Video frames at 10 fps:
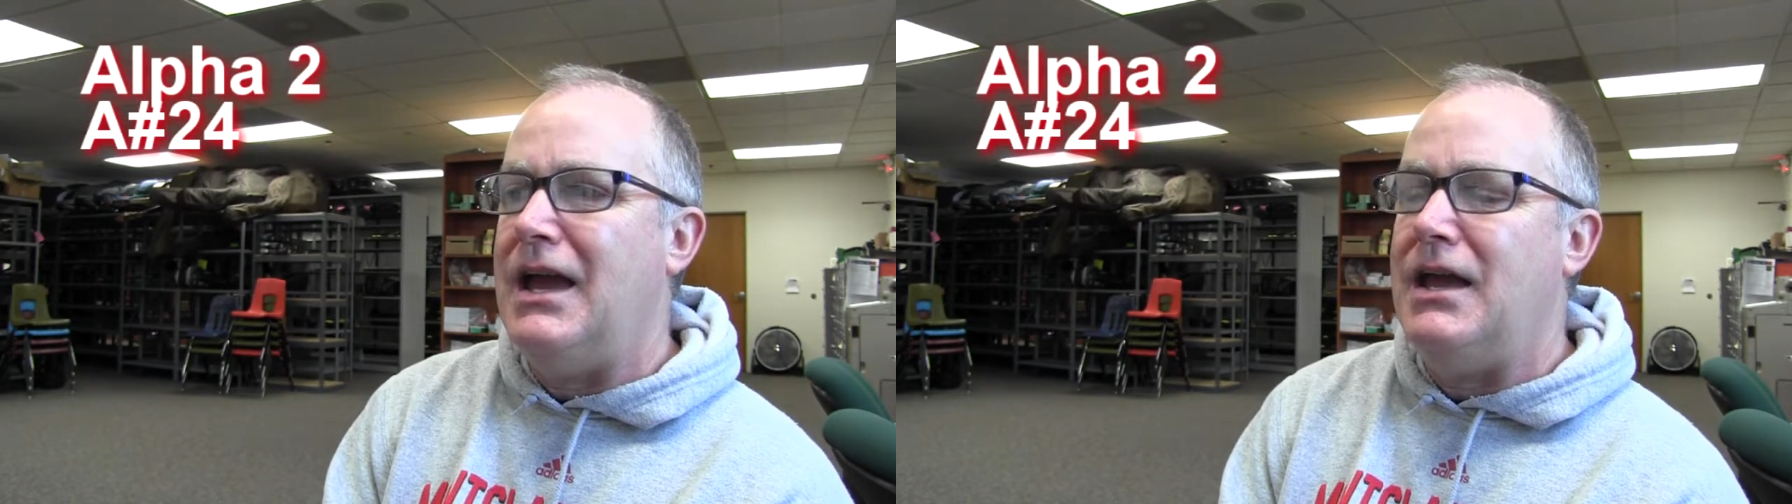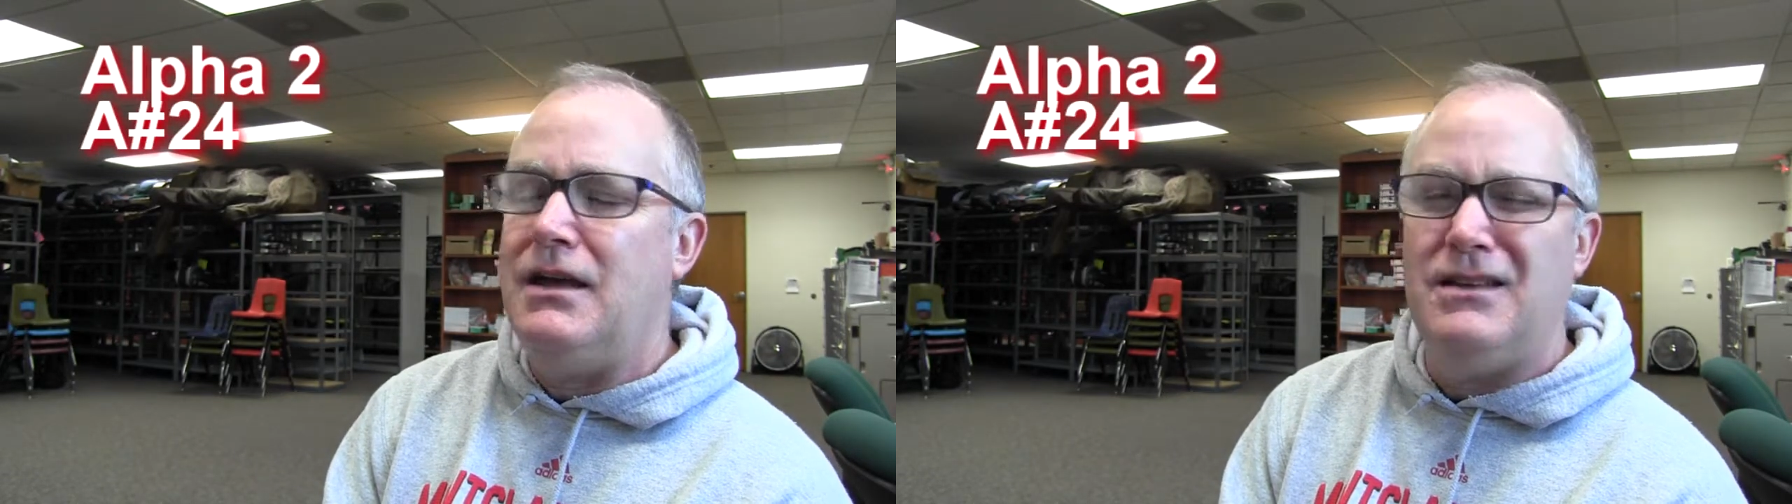
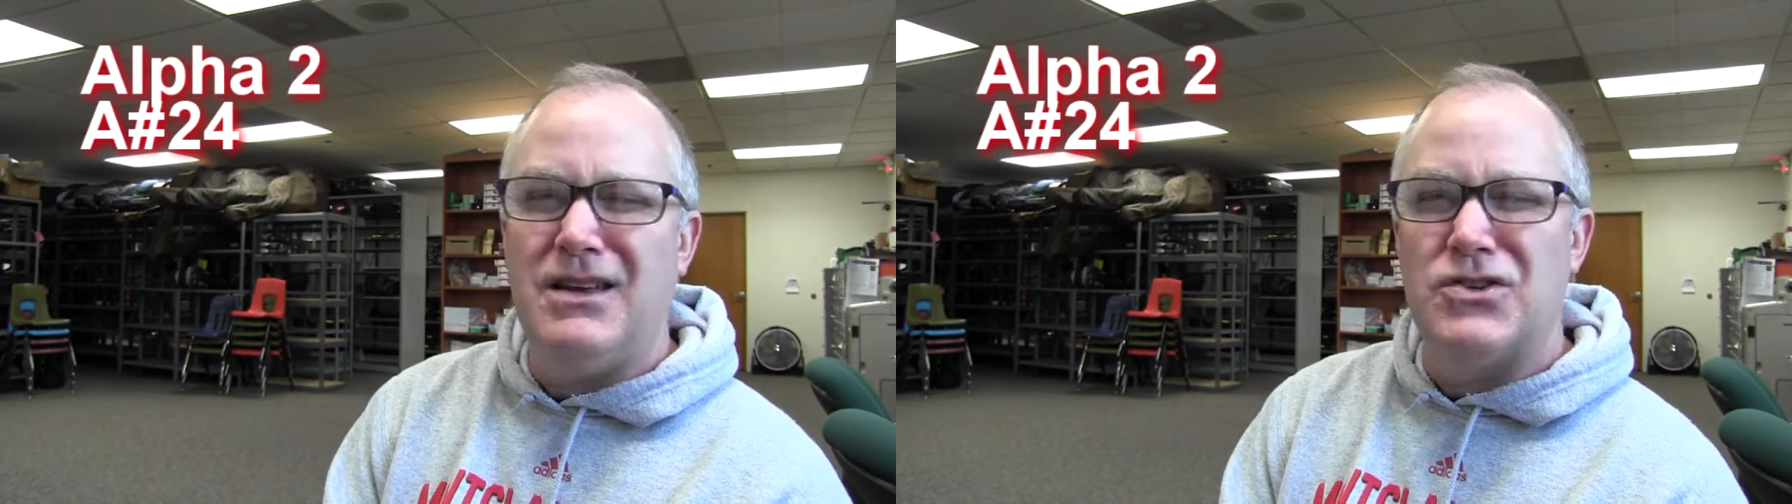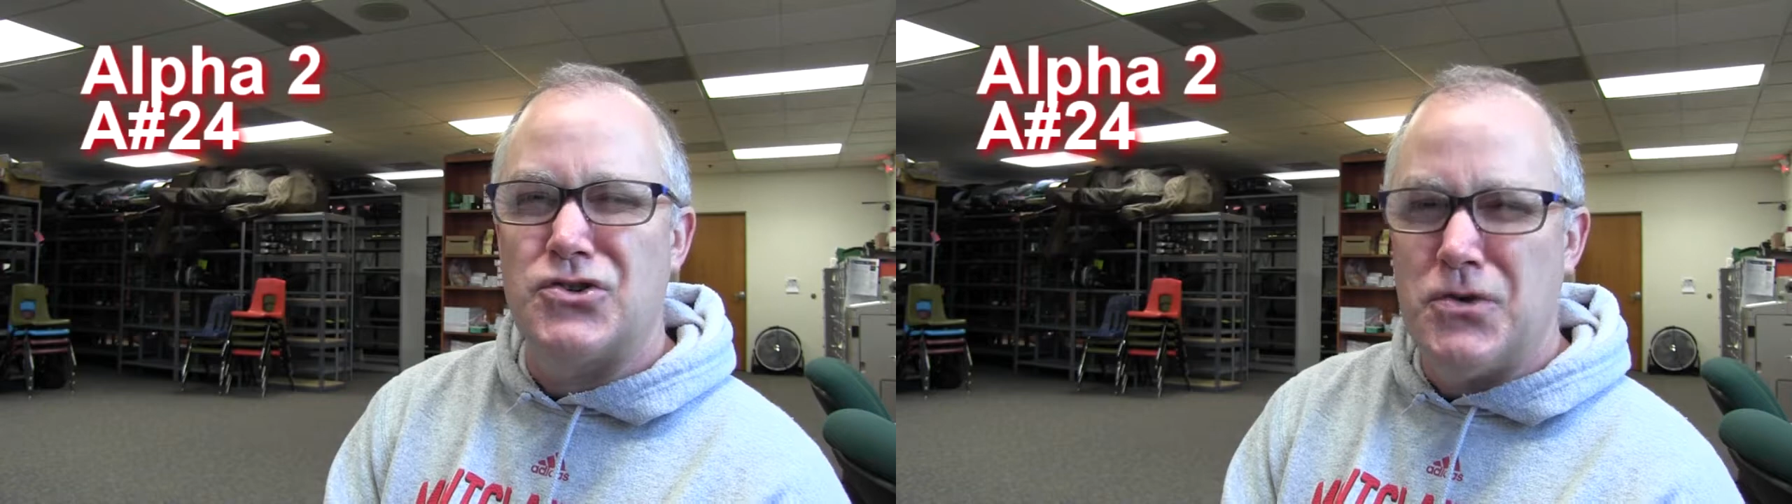a
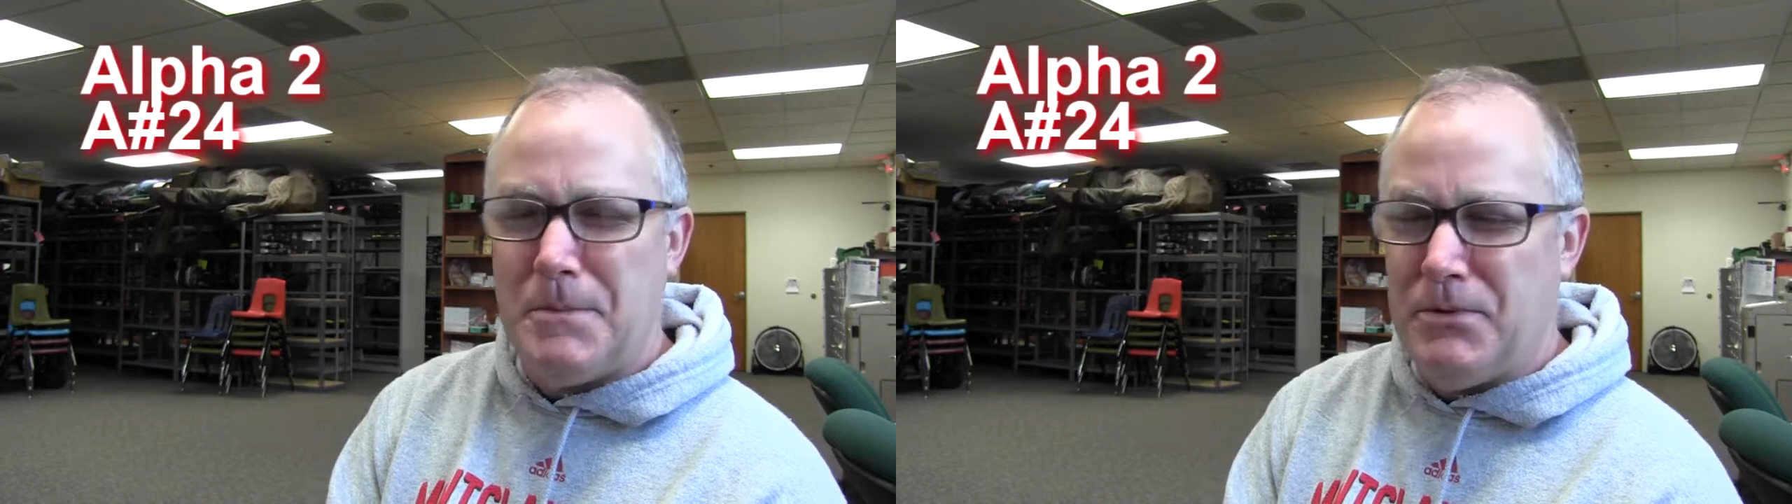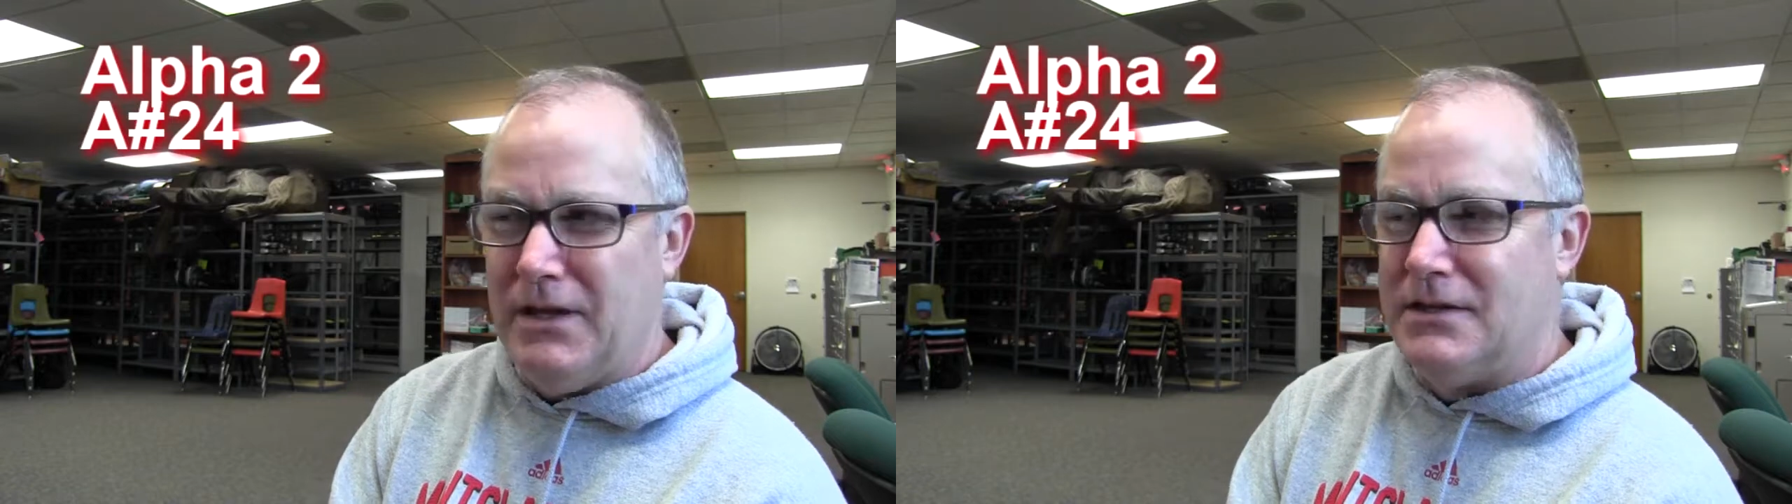
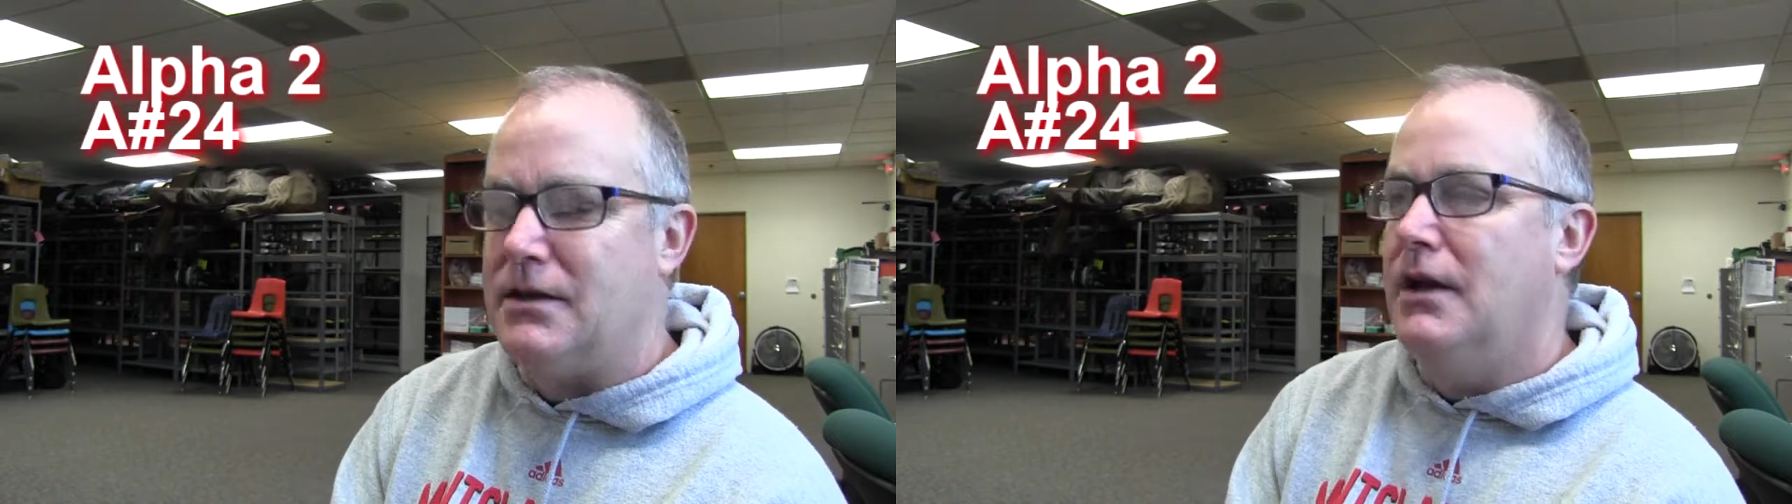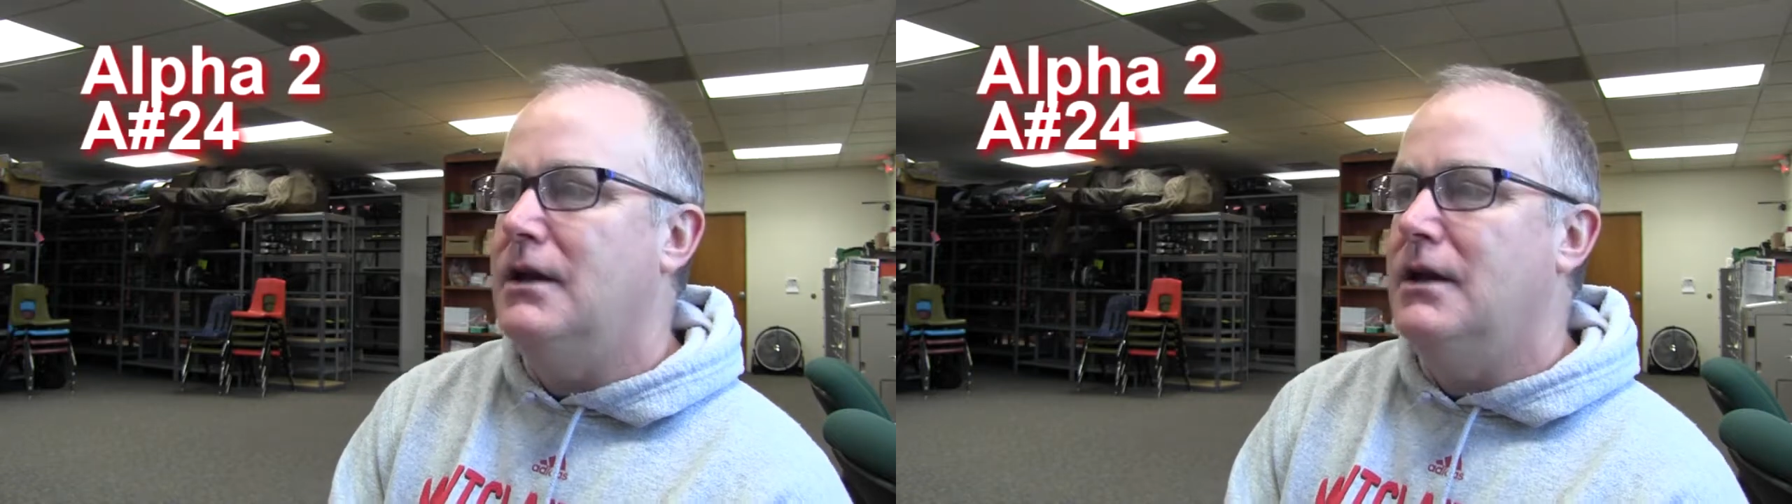triplet.